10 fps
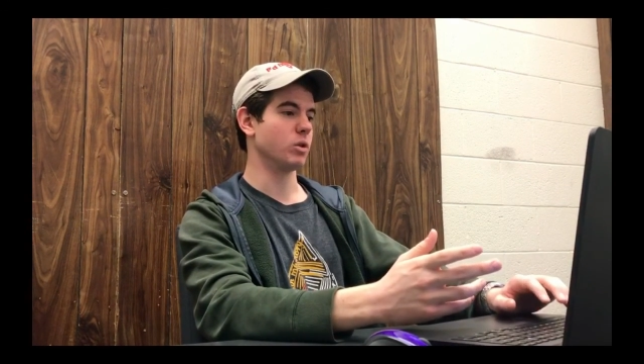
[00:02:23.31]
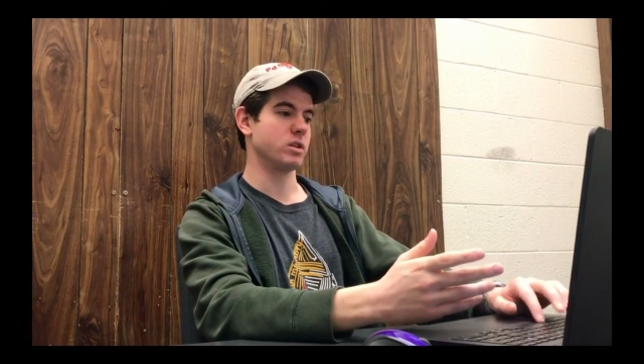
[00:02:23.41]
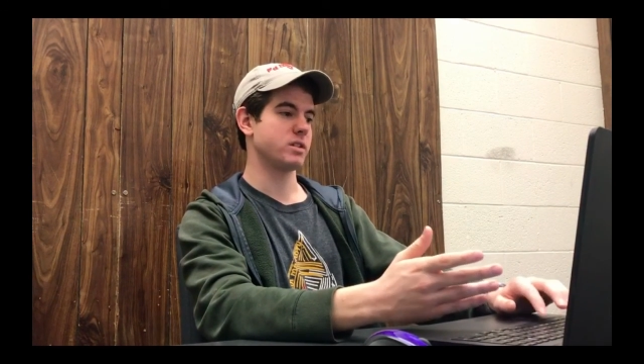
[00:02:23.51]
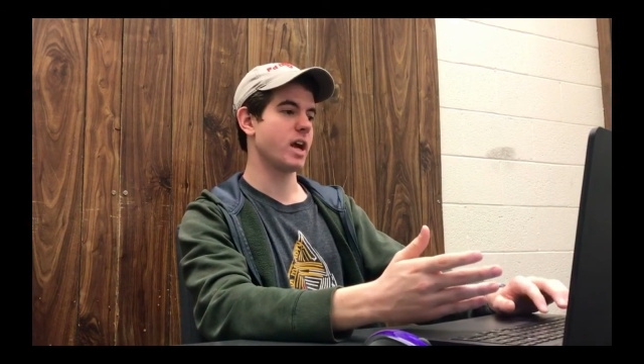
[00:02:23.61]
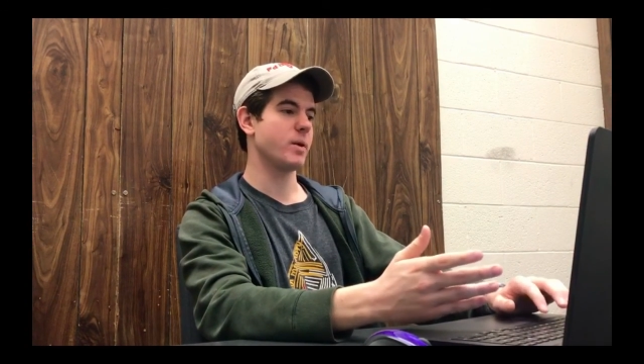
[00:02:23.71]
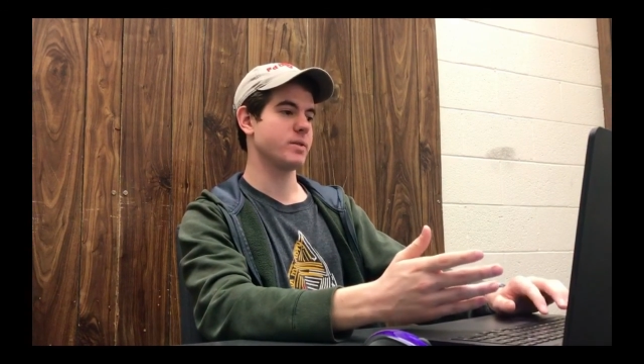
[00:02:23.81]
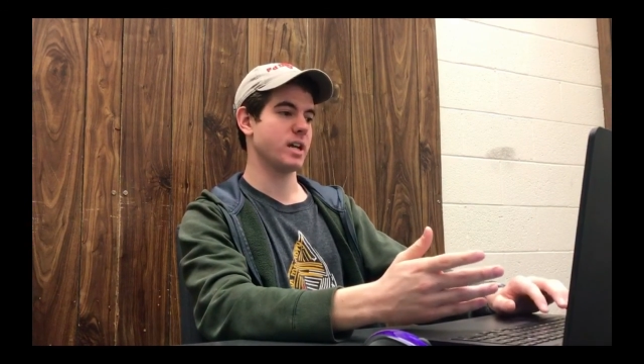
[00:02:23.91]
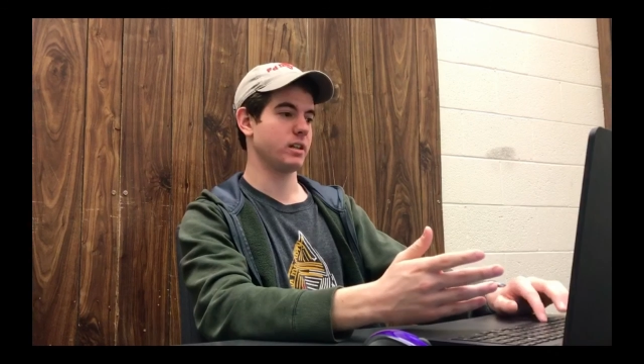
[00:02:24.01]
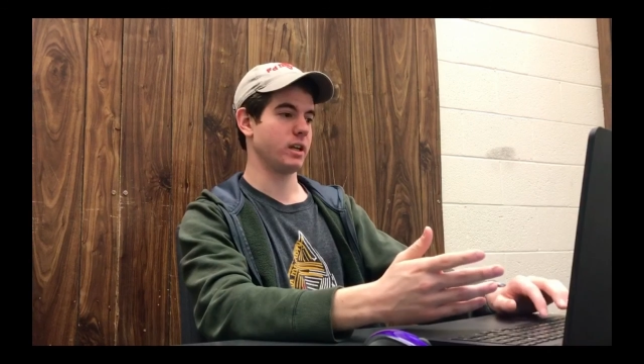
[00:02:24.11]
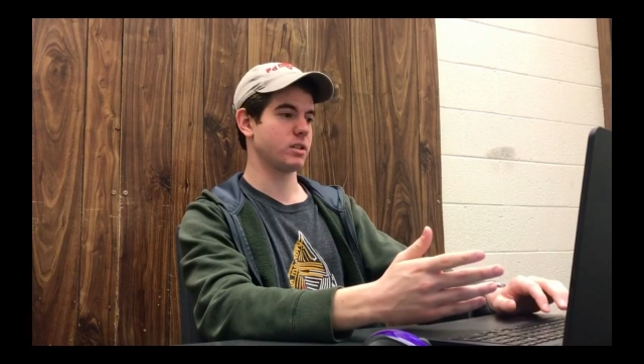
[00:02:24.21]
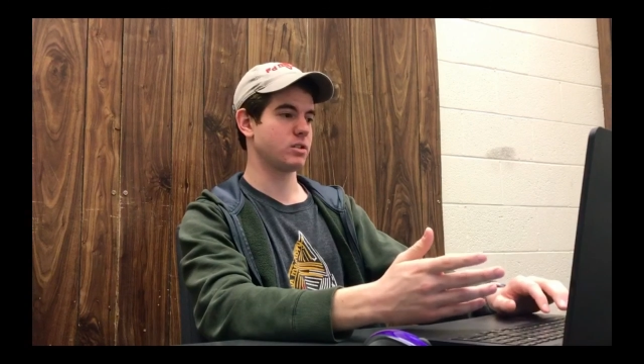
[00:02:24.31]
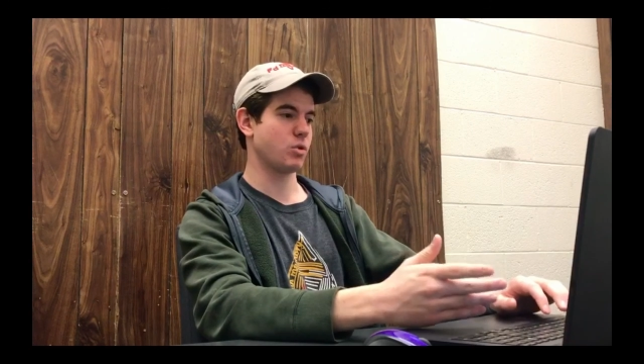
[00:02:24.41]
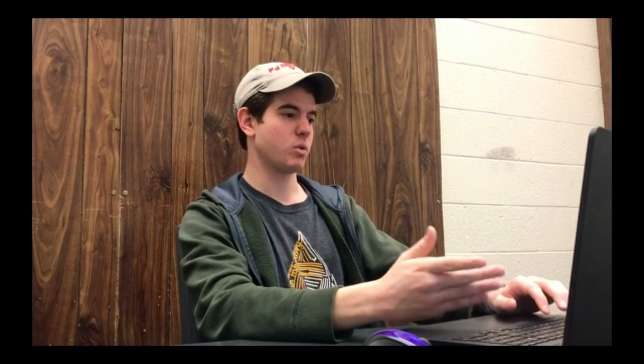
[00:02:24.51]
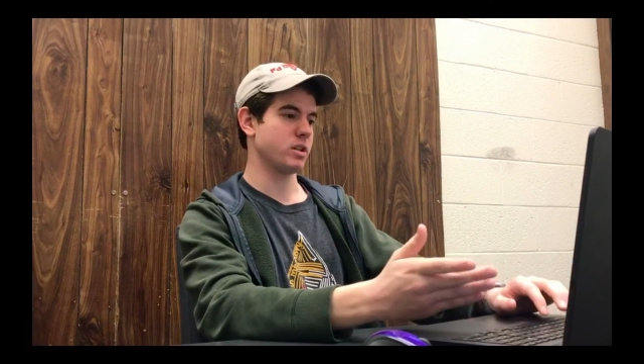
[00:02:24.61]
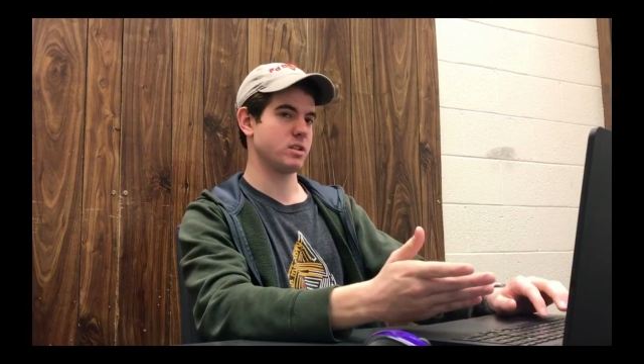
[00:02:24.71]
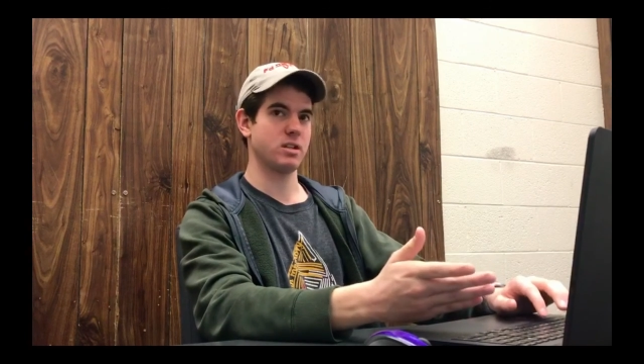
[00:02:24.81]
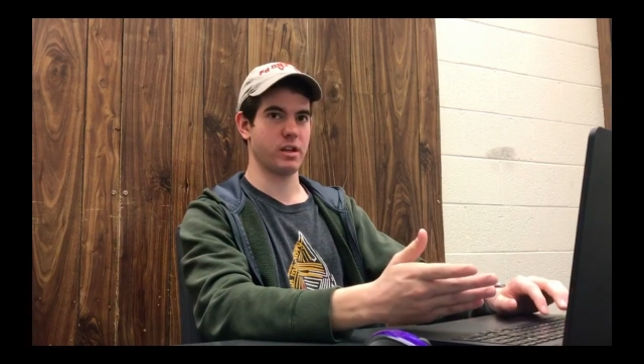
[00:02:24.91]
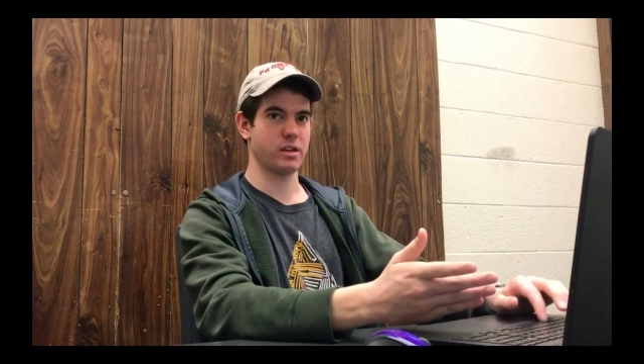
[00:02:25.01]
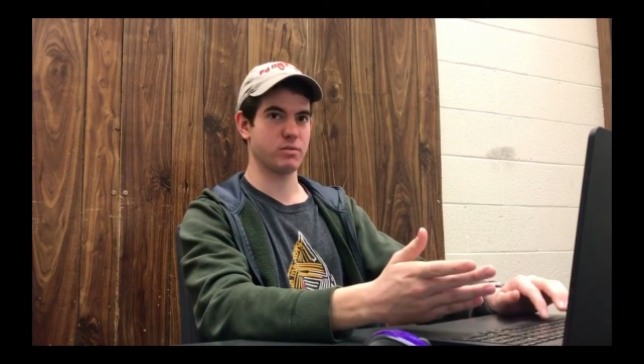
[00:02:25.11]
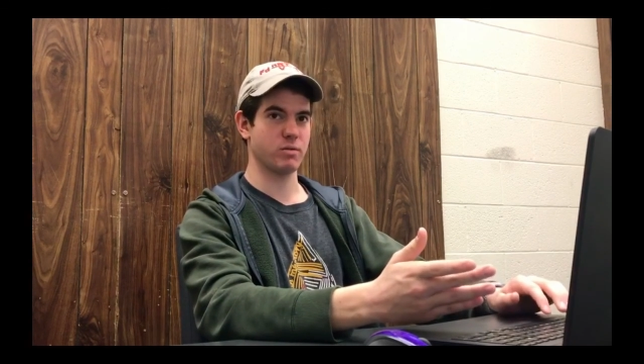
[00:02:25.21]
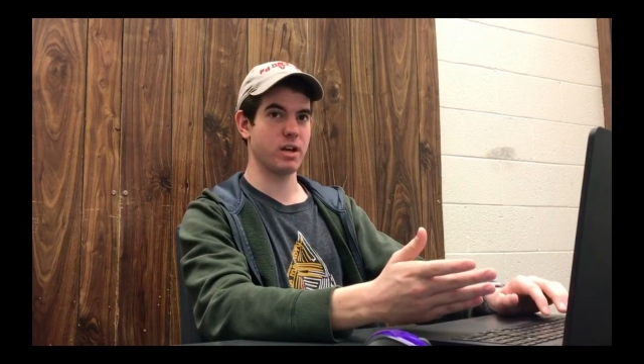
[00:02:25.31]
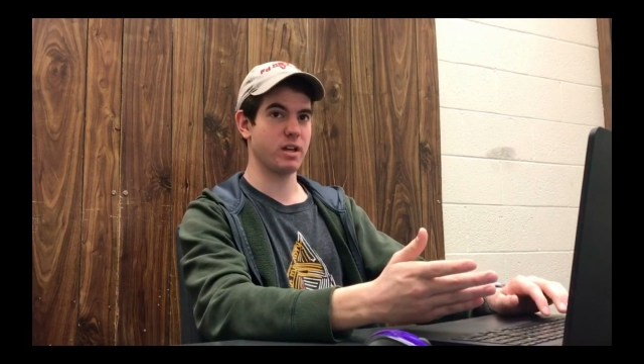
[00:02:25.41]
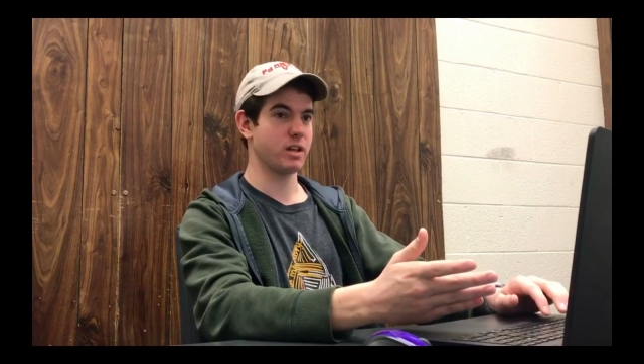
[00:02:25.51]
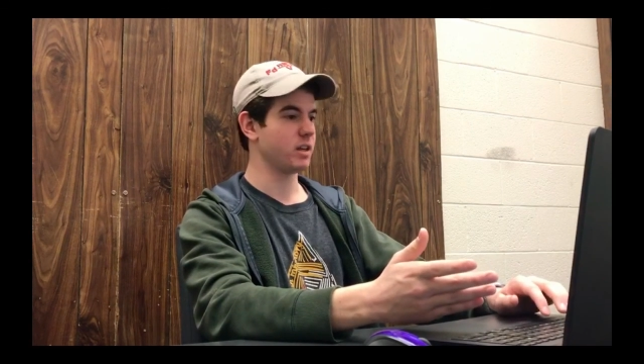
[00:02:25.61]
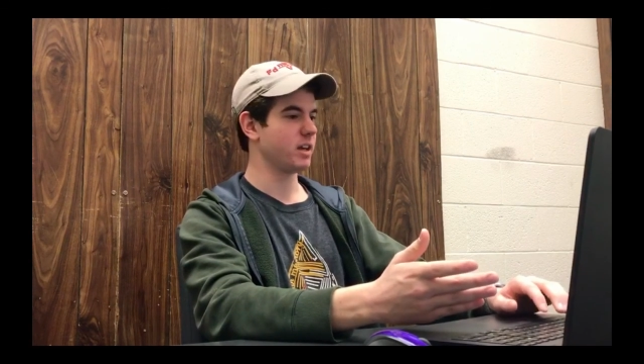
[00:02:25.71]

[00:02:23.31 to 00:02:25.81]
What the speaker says: Say I was at like 26, right?